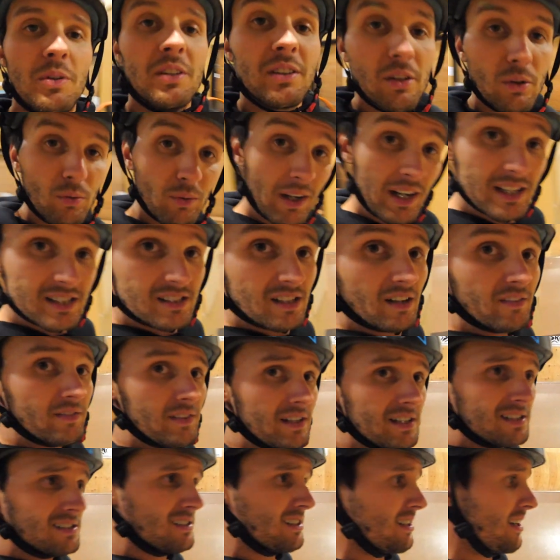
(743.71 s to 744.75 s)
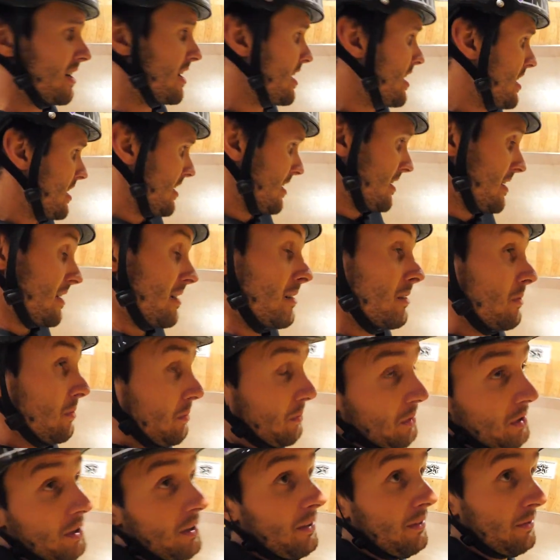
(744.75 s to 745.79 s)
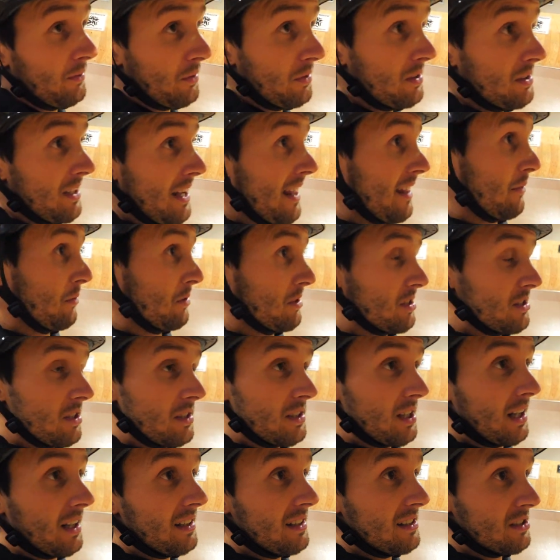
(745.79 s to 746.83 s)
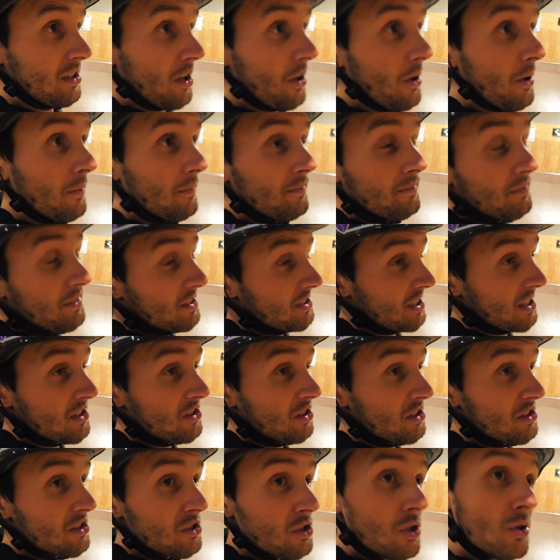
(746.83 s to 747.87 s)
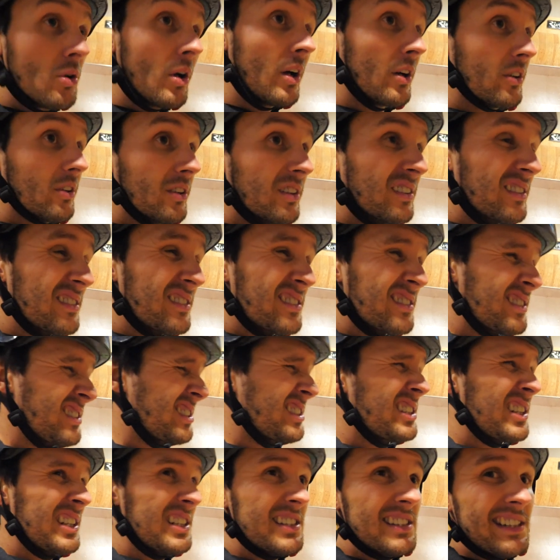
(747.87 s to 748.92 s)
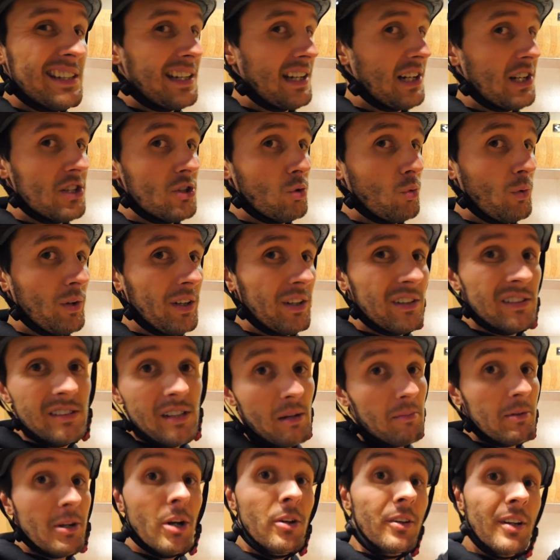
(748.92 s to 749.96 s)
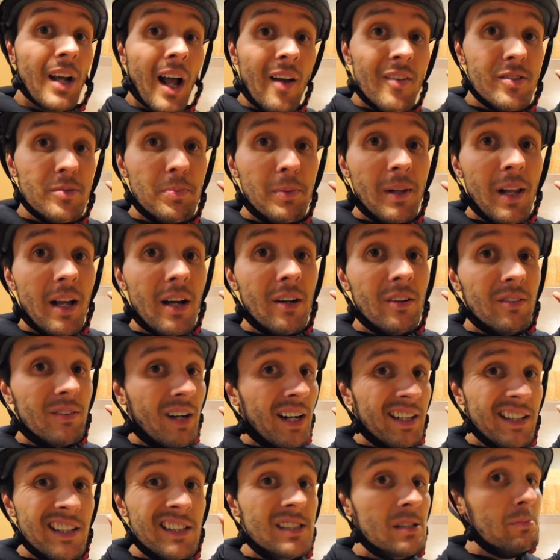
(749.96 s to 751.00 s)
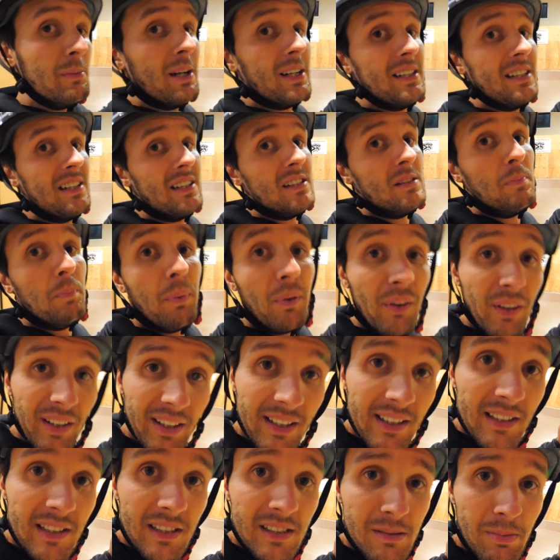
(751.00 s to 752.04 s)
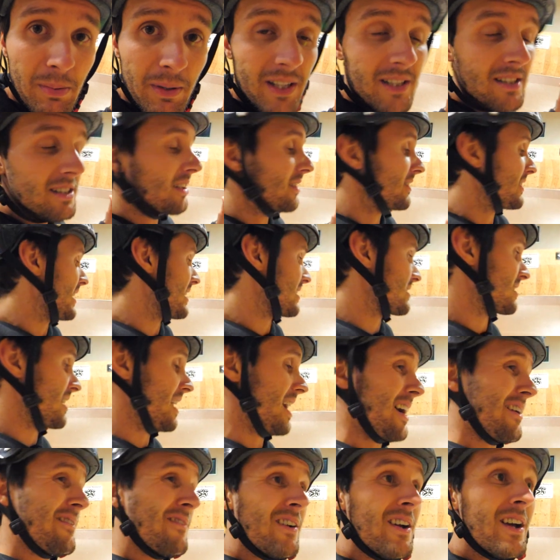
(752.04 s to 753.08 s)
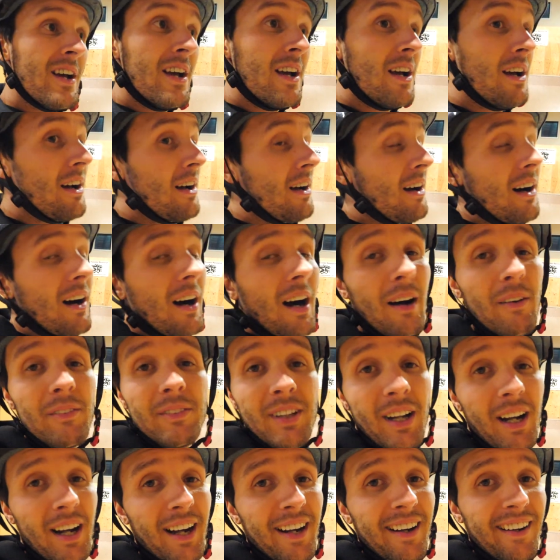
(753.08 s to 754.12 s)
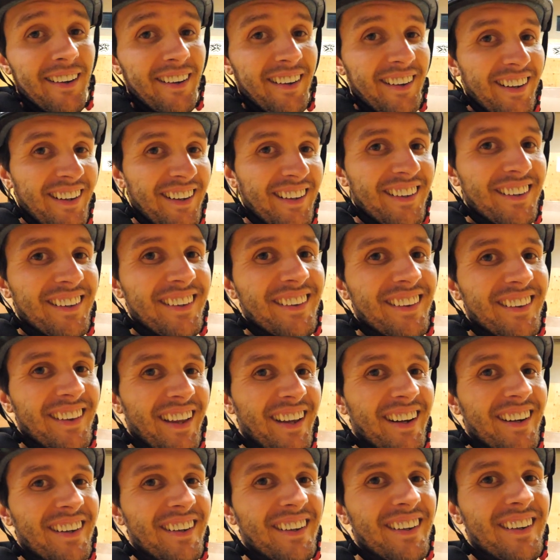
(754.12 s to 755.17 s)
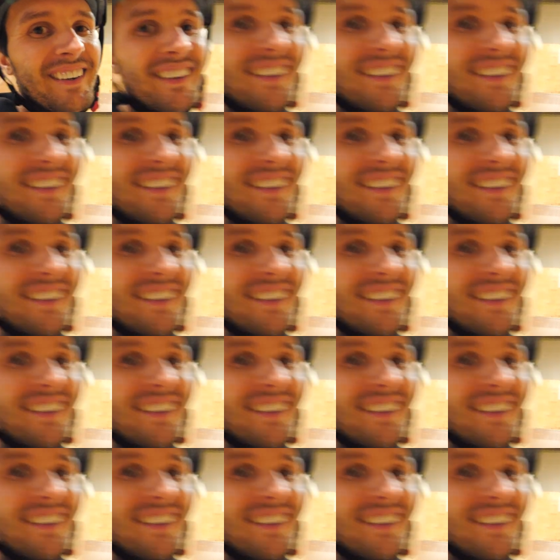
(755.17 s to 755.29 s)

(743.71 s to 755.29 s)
with the rest of these well, now that we're still taking these home, essentially 260-ish wheels, let me know in the comments below. I need some ideas, please. But until next time, I'm tired. Later.